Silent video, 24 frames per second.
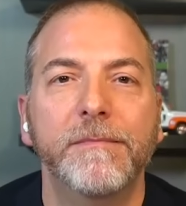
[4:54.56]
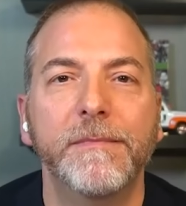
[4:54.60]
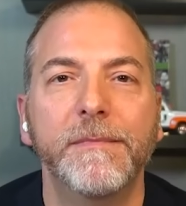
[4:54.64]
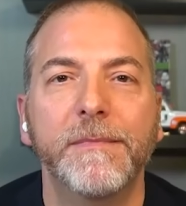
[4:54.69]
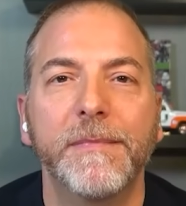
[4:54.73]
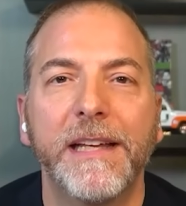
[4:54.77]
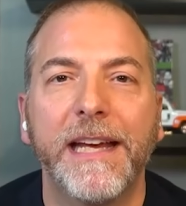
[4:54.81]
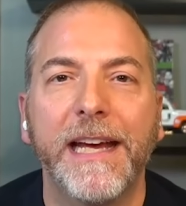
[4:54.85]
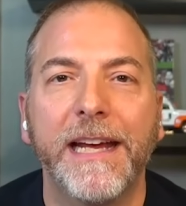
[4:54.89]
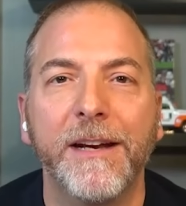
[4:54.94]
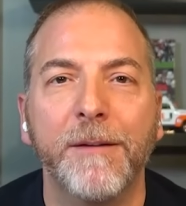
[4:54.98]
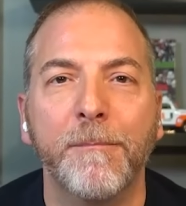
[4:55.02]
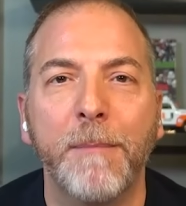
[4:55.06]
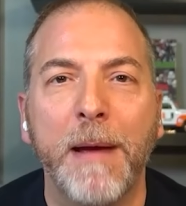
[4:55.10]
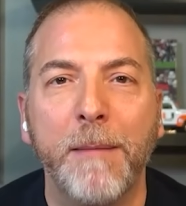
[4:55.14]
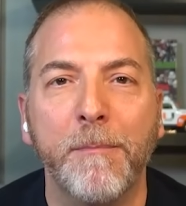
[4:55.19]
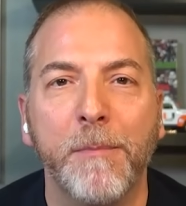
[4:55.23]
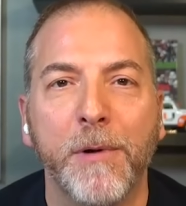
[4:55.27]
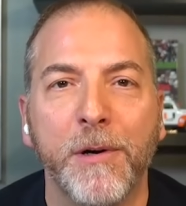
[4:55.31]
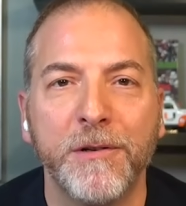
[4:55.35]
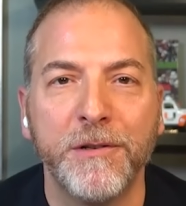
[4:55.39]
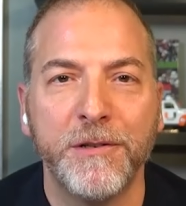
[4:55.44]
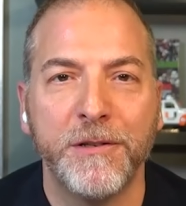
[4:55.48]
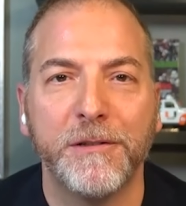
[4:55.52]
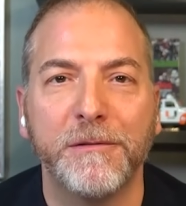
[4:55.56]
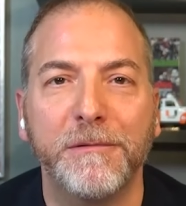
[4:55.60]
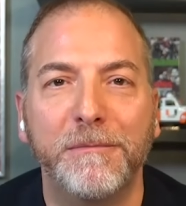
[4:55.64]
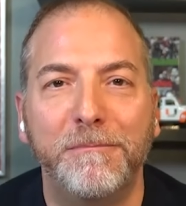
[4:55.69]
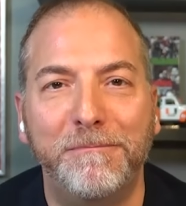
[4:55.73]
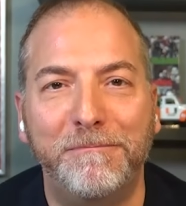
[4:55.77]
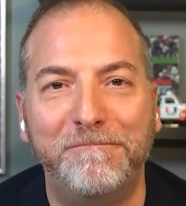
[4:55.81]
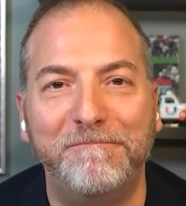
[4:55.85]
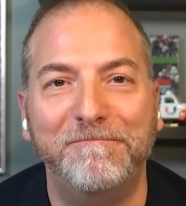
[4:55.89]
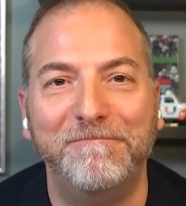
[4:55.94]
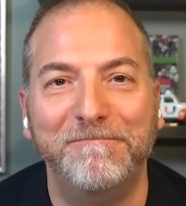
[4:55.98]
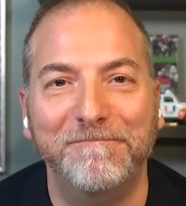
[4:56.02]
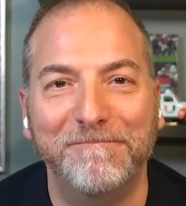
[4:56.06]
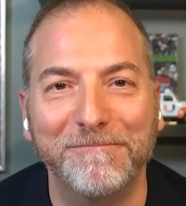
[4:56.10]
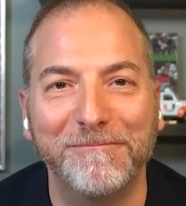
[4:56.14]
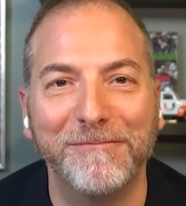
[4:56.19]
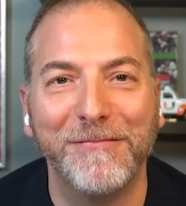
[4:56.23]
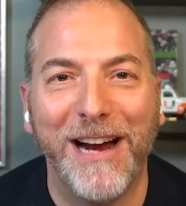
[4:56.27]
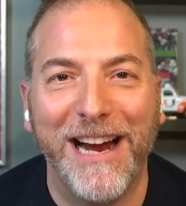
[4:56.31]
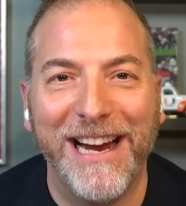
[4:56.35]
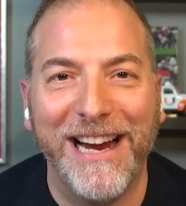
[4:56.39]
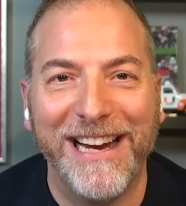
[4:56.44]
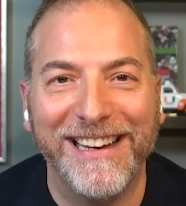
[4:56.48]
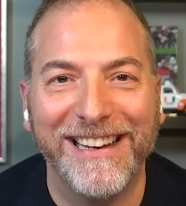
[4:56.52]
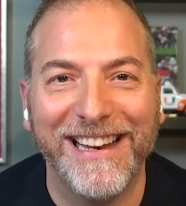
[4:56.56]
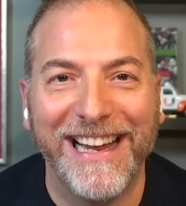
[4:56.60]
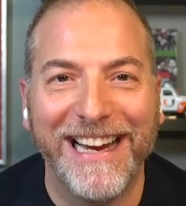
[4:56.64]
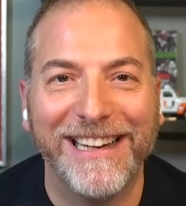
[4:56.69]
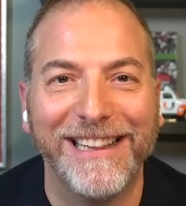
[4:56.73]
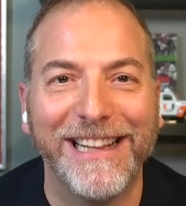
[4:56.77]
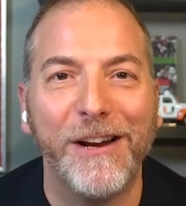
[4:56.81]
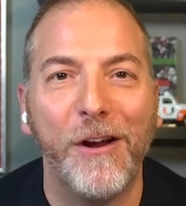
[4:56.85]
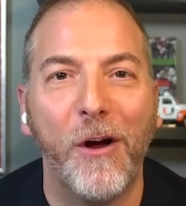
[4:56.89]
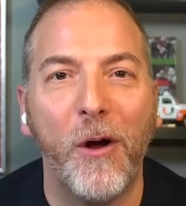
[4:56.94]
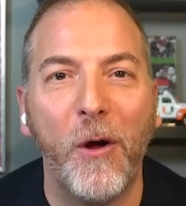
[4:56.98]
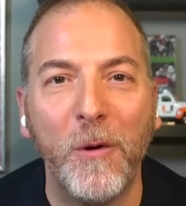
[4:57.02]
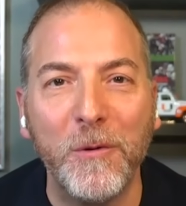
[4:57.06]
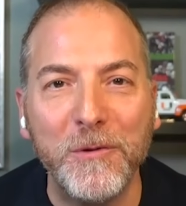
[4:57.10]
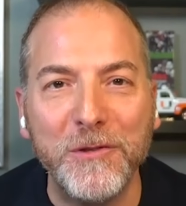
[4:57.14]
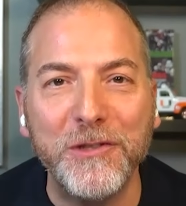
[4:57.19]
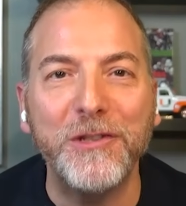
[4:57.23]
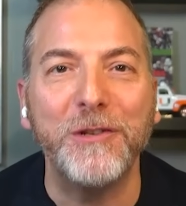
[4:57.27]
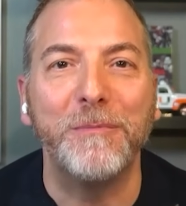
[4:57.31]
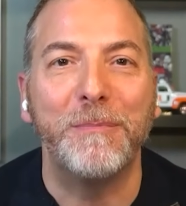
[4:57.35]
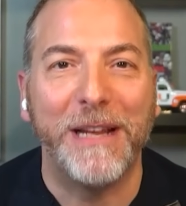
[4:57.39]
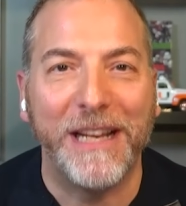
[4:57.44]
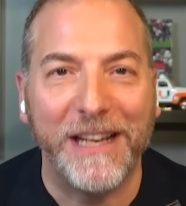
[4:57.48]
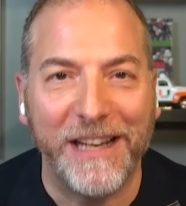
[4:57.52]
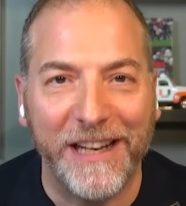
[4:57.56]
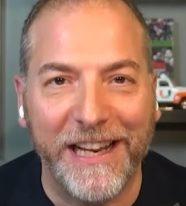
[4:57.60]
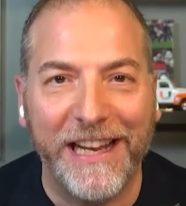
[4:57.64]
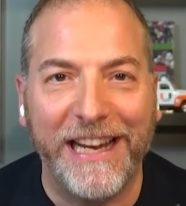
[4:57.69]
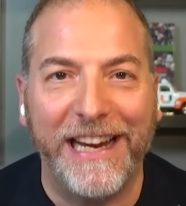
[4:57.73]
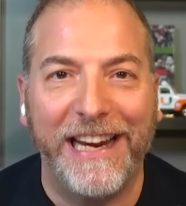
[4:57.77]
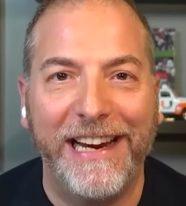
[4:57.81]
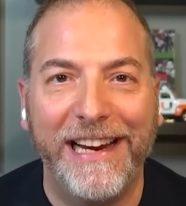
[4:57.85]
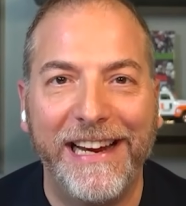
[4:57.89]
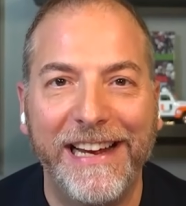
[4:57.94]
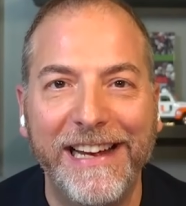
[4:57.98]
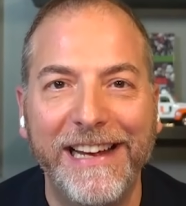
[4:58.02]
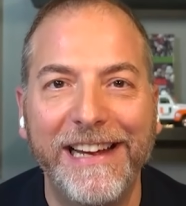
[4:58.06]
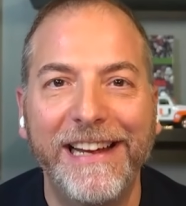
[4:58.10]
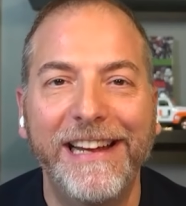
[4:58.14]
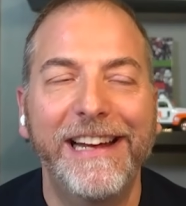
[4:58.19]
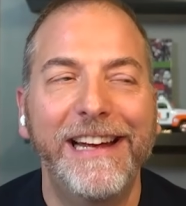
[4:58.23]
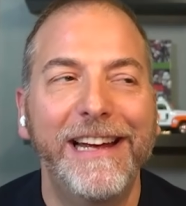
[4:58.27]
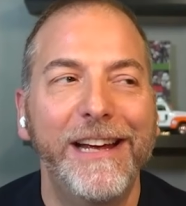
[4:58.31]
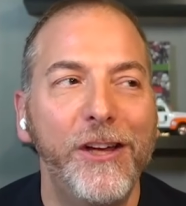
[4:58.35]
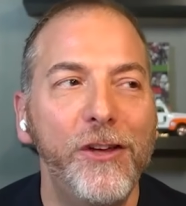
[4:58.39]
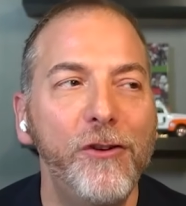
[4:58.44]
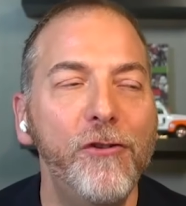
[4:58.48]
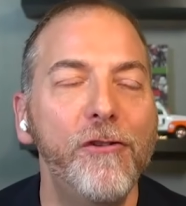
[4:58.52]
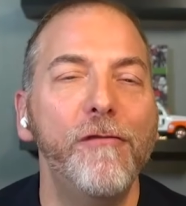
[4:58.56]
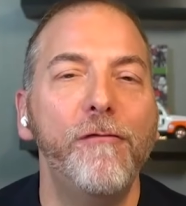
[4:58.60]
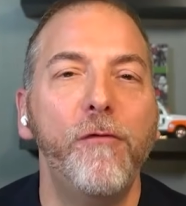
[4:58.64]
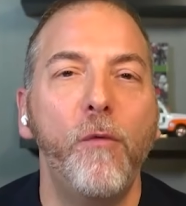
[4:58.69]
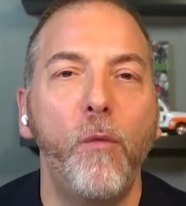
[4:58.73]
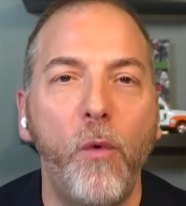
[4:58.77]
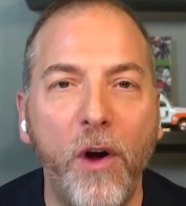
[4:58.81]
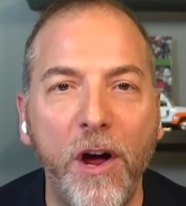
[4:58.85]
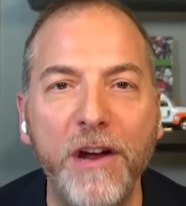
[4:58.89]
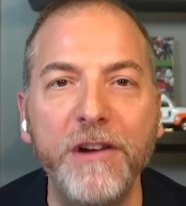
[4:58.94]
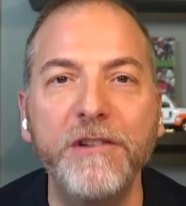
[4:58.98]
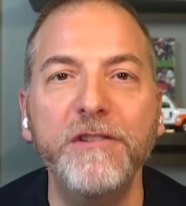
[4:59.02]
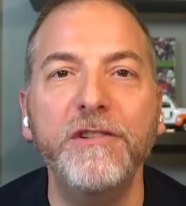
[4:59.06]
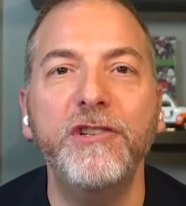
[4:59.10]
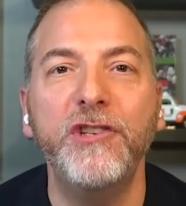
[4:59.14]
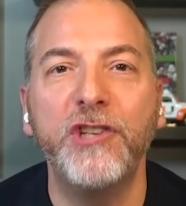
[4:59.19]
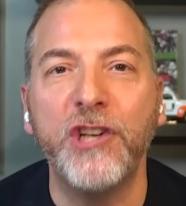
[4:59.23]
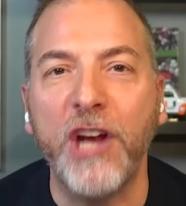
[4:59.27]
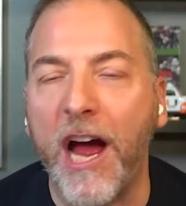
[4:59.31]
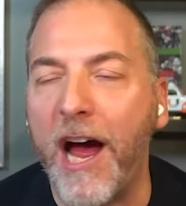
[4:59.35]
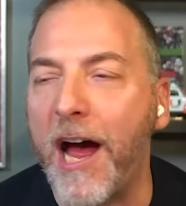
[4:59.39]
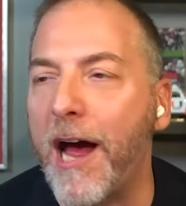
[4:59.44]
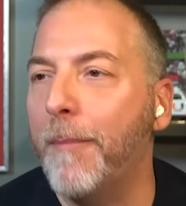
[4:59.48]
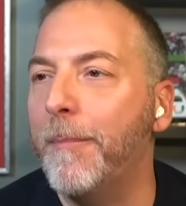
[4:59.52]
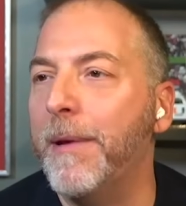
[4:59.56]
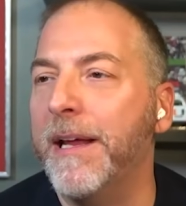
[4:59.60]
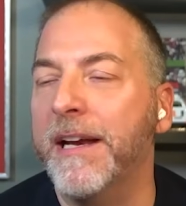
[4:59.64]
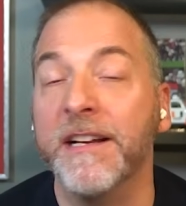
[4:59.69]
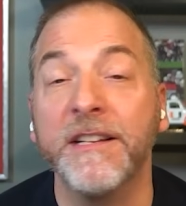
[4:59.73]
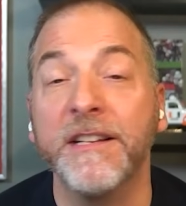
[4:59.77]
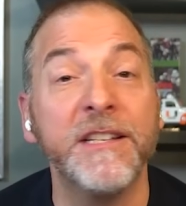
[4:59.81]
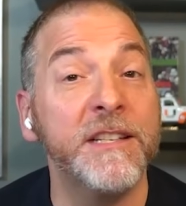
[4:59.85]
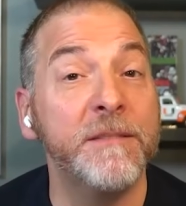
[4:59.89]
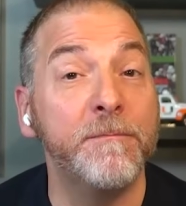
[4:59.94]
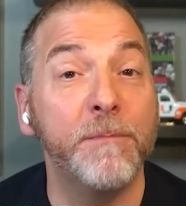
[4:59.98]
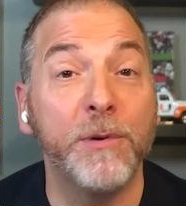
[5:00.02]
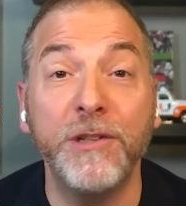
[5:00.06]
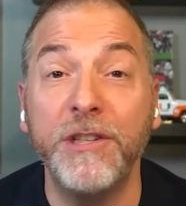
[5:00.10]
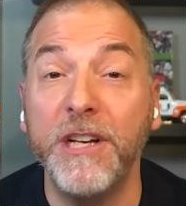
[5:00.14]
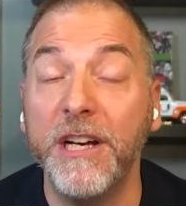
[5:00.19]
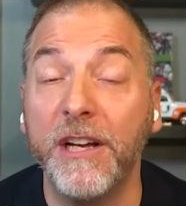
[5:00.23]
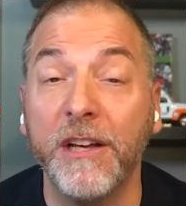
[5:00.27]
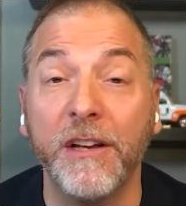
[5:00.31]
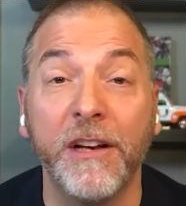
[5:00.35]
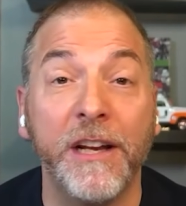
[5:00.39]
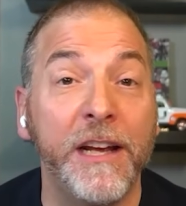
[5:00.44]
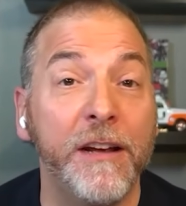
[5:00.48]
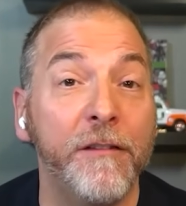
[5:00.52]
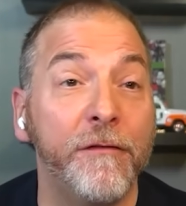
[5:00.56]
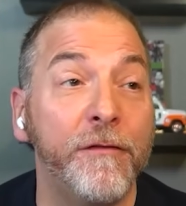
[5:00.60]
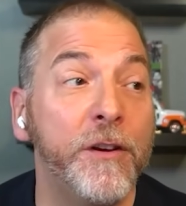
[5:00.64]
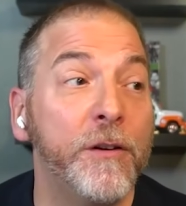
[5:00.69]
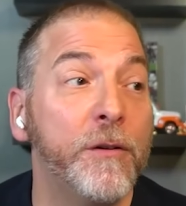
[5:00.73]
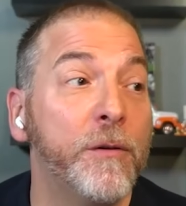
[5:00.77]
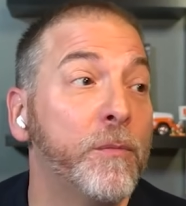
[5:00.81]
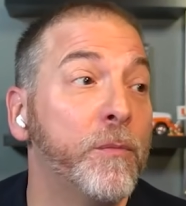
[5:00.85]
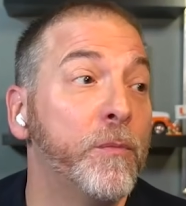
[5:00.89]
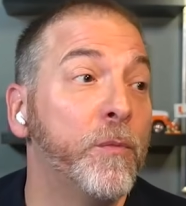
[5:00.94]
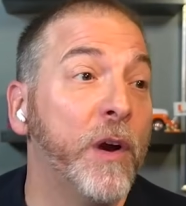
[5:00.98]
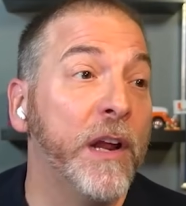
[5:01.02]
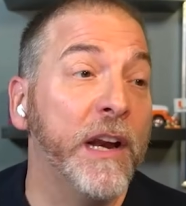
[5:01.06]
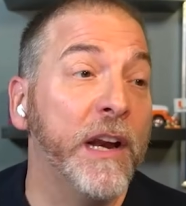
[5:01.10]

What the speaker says: get members, right? Like that ultimately you have one job particularly if you run a